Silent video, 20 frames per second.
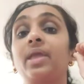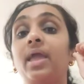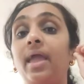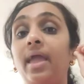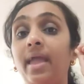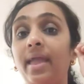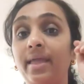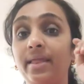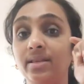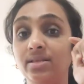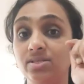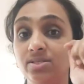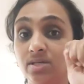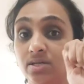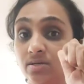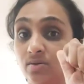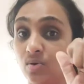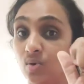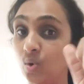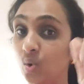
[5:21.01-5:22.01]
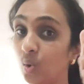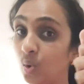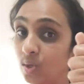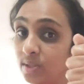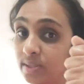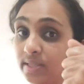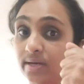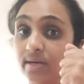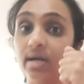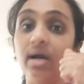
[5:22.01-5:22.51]
and
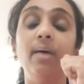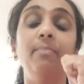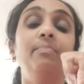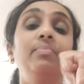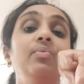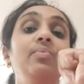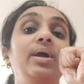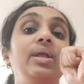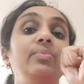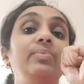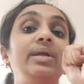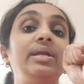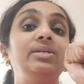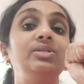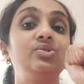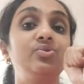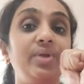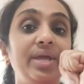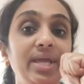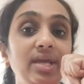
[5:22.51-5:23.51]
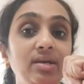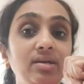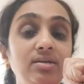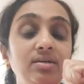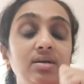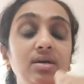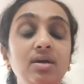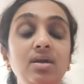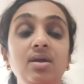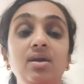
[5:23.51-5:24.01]
hold the cup when we drink.